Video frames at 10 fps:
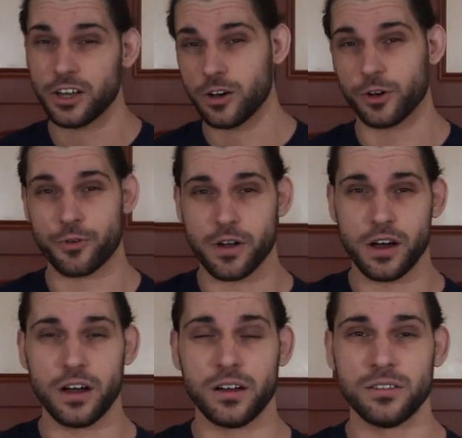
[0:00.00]
ago on
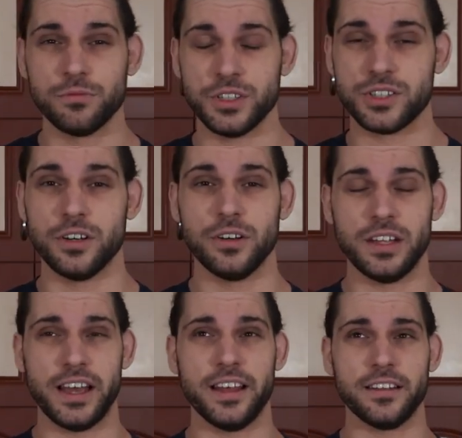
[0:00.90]
Raw, we saw
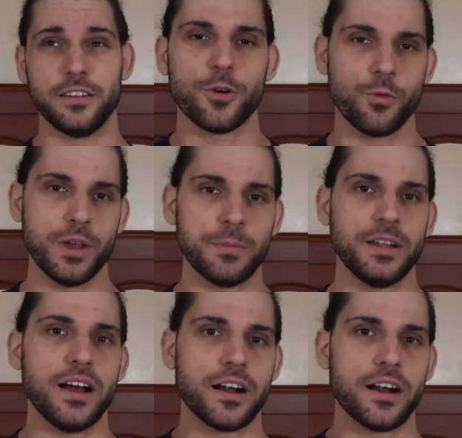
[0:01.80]
that 4 women